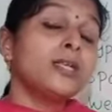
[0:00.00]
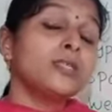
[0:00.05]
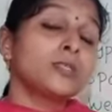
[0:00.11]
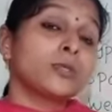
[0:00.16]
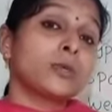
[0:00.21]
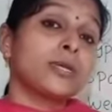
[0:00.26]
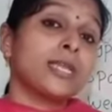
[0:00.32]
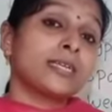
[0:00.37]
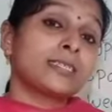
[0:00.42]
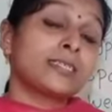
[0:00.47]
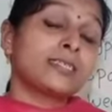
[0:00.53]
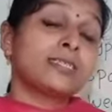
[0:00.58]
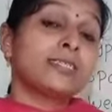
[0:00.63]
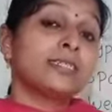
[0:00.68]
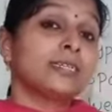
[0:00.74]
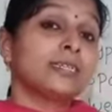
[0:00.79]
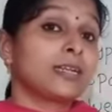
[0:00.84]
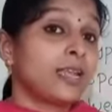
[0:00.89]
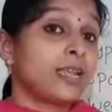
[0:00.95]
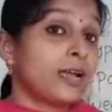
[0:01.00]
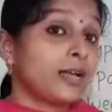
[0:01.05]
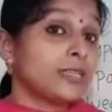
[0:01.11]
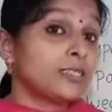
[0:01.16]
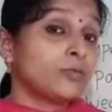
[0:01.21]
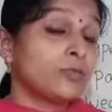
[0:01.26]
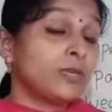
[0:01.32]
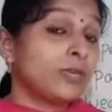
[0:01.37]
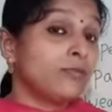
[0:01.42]
So next
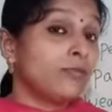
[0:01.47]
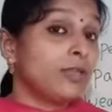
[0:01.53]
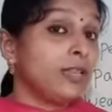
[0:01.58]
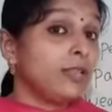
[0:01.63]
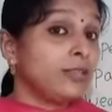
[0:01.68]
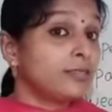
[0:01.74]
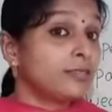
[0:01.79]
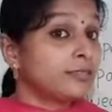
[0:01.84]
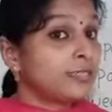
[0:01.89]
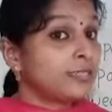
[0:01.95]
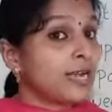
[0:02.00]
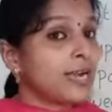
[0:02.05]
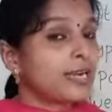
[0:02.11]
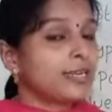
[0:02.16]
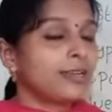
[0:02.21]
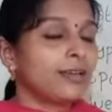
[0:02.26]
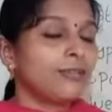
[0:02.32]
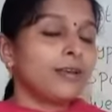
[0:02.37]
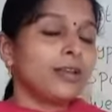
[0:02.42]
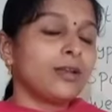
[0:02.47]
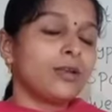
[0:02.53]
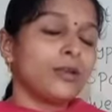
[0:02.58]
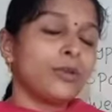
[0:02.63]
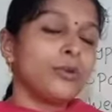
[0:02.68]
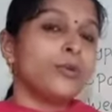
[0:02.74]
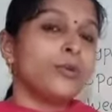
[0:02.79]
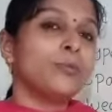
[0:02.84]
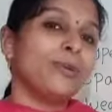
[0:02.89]
class we will start our
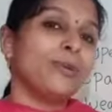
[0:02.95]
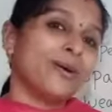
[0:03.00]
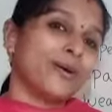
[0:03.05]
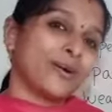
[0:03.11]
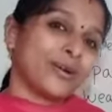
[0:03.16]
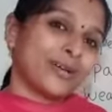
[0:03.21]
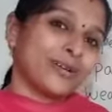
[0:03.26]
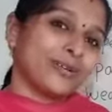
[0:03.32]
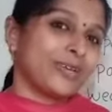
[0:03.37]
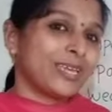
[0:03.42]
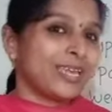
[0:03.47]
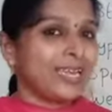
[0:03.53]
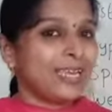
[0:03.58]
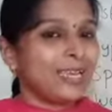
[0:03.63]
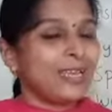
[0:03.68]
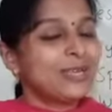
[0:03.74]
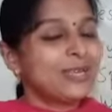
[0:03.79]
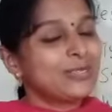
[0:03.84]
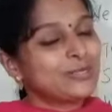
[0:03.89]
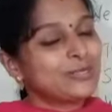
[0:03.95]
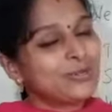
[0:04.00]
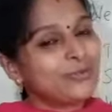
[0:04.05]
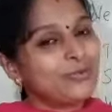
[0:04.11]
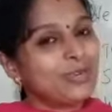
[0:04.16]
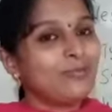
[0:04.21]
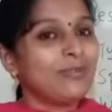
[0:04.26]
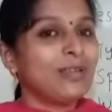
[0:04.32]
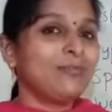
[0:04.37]
new block. Okay, so
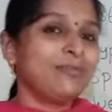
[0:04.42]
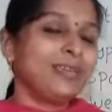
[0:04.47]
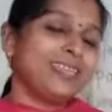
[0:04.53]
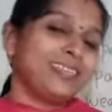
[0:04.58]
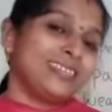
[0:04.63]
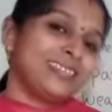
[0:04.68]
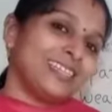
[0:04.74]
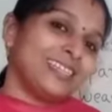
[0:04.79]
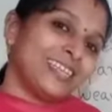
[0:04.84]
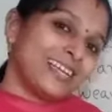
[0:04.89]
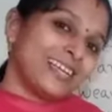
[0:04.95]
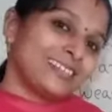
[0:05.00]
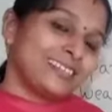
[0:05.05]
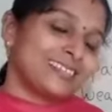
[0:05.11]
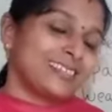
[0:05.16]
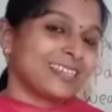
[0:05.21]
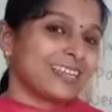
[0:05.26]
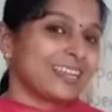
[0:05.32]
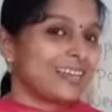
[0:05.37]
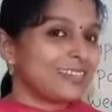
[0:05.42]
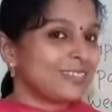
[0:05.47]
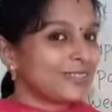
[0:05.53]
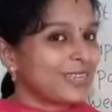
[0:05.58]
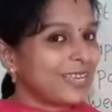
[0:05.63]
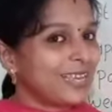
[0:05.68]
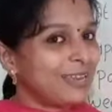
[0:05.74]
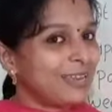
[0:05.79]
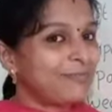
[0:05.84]
we will meet in the next class.
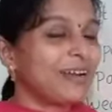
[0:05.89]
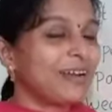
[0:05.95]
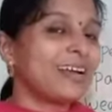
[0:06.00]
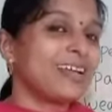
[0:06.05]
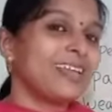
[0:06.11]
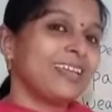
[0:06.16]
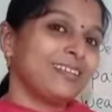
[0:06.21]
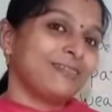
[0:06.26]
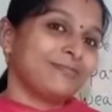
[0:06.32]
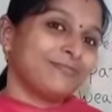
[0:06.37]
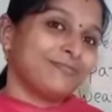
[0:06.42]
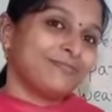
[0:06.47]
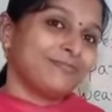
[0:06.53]
Okay, bye.